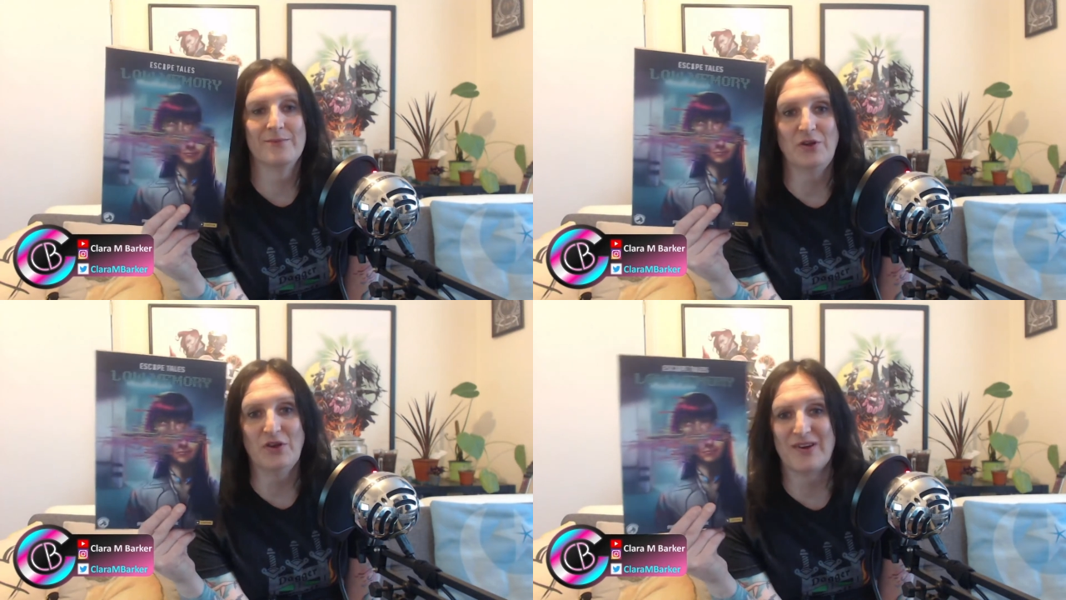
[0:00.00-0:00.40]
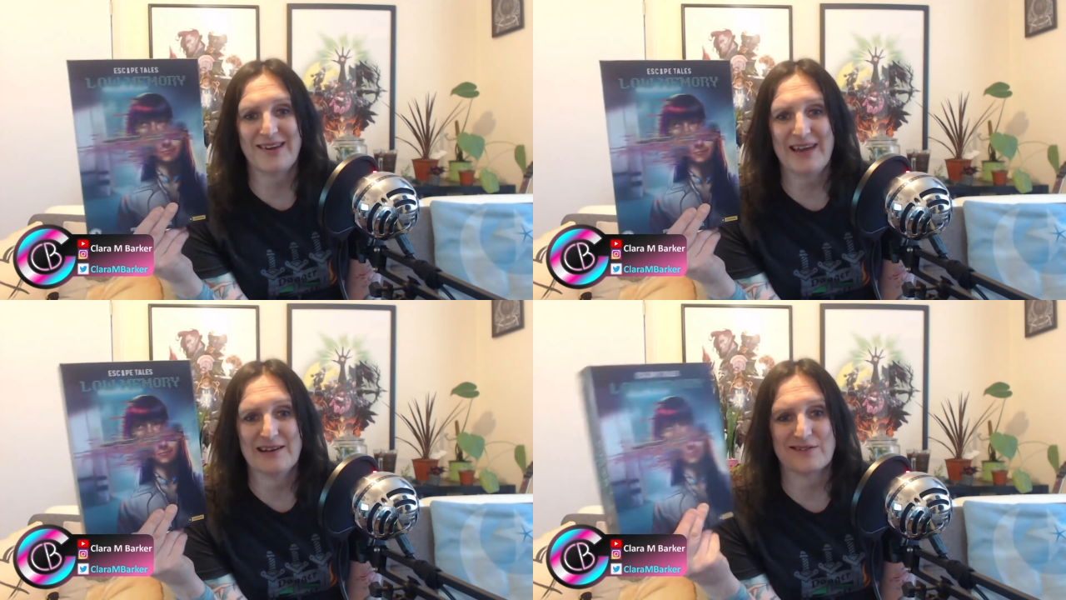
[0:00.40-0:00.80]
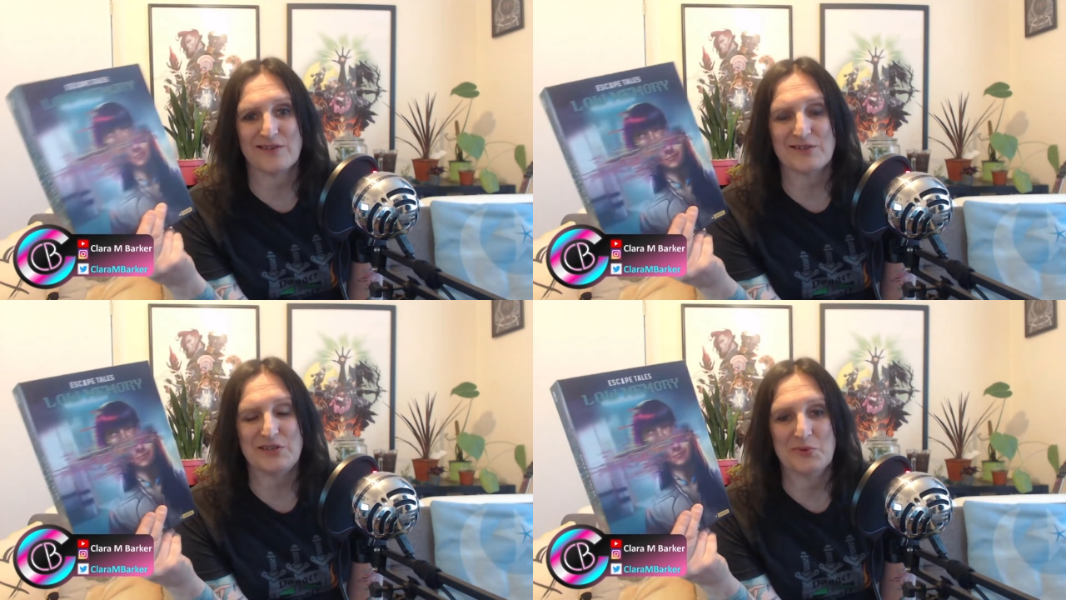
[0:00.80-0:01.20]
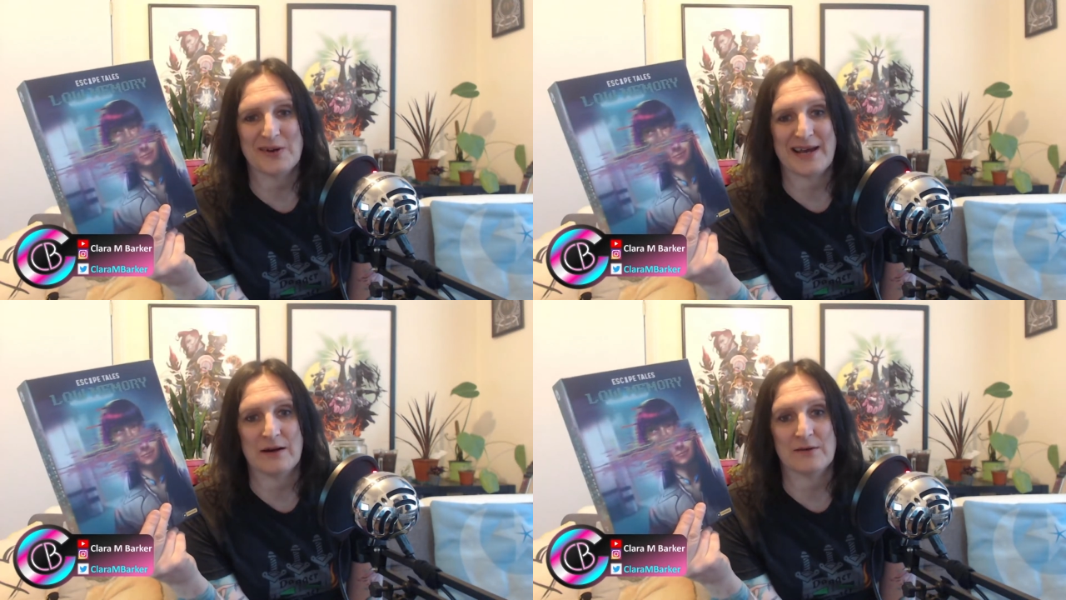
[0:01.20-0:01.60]
you can get as long as you
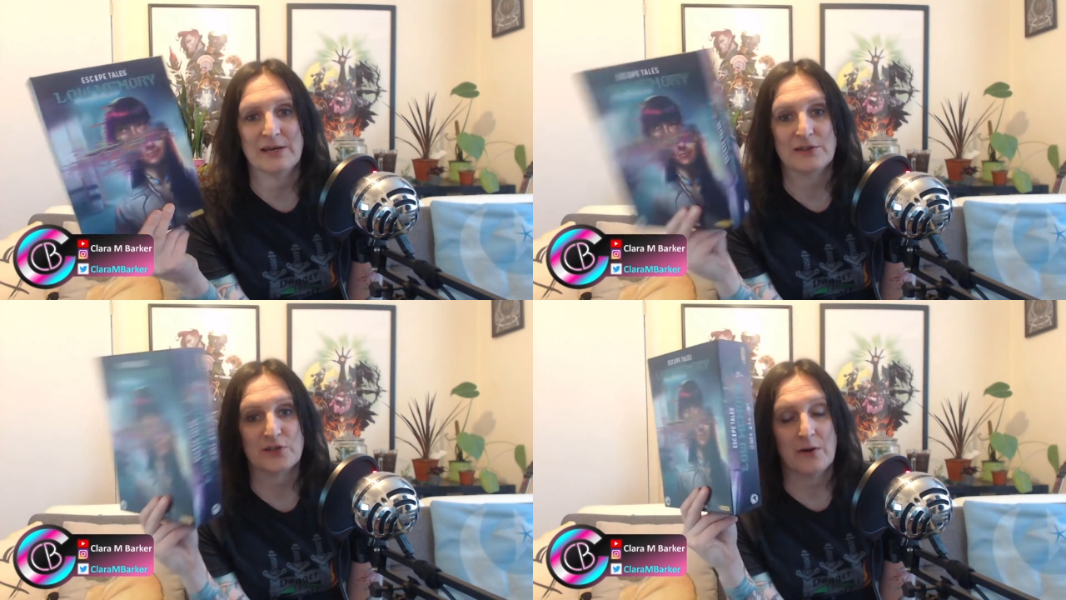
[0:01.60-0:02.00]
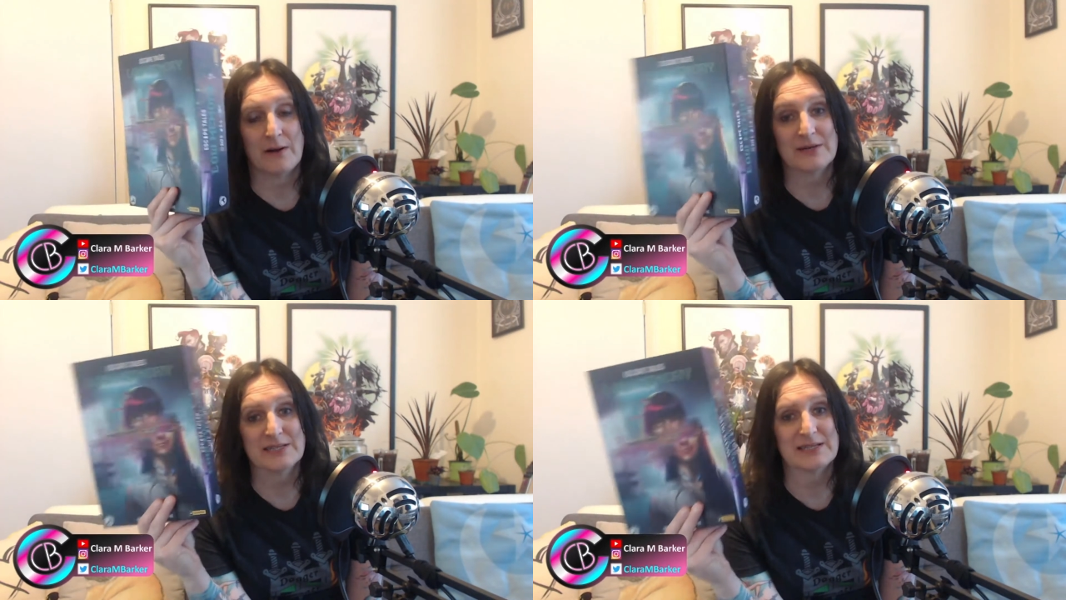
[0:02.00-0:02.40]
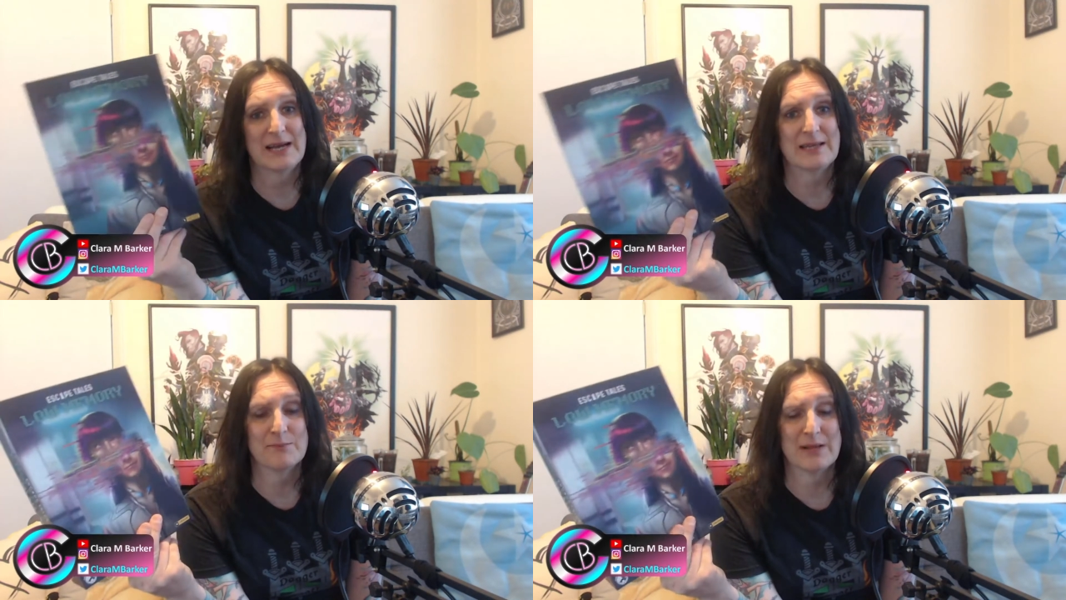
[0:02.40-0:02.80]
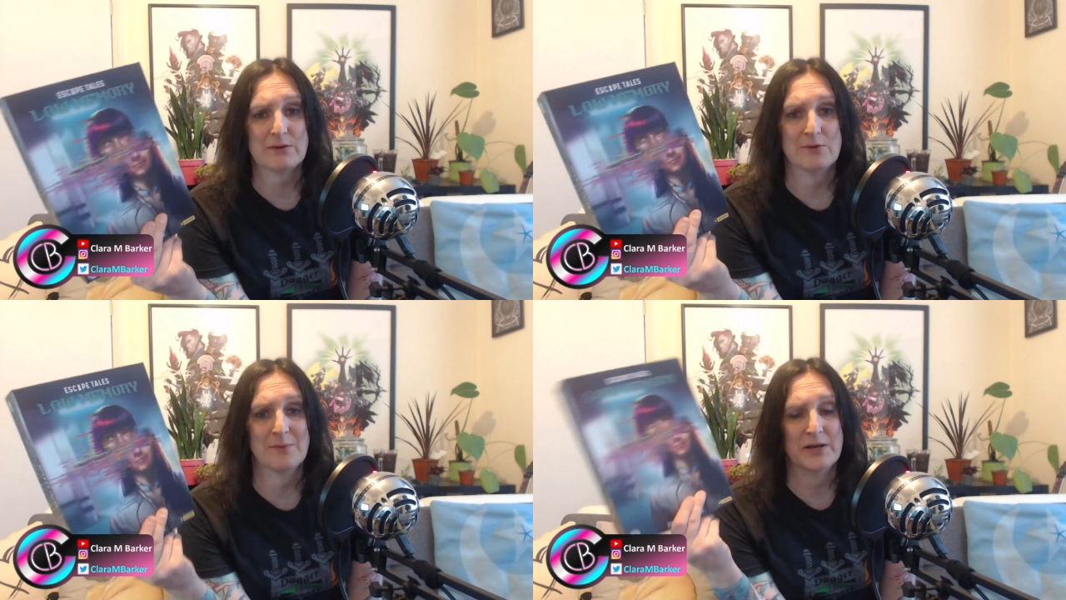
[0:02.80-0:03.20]
want out of it. So I'm going to say I didn't play
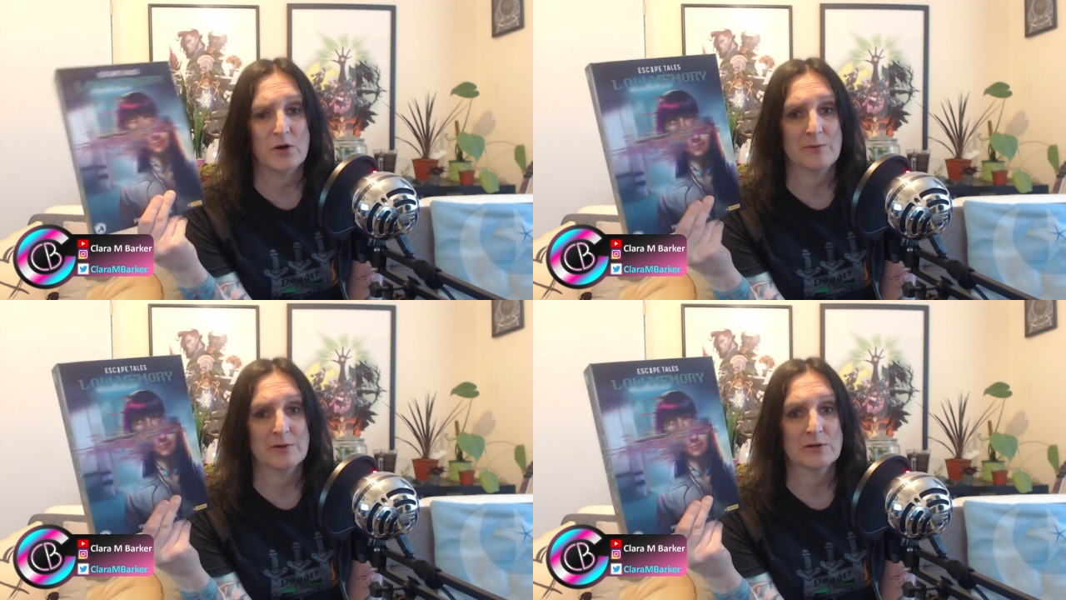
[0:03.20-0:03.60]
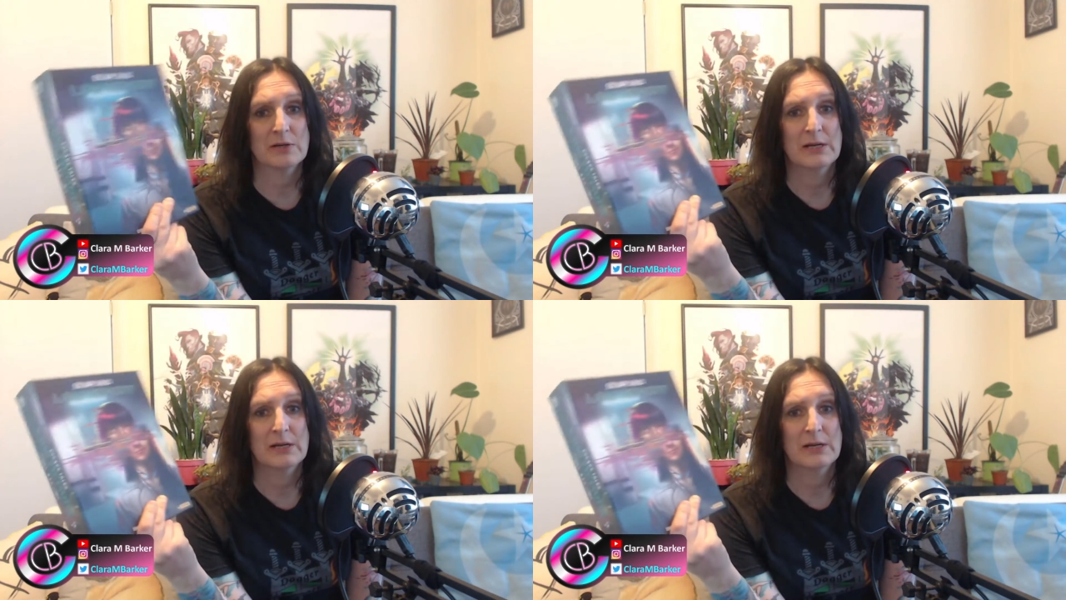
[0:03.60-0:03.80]
it with my normal